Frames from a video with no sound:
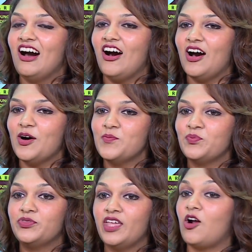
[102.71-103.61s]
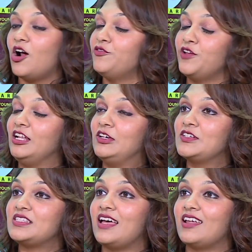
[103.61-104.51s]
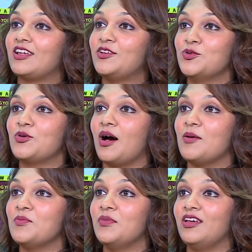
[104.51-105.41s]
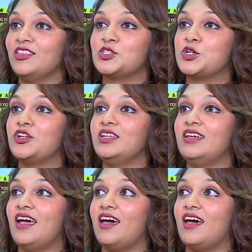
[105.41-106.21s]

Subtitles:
There are failures that do come in the journey,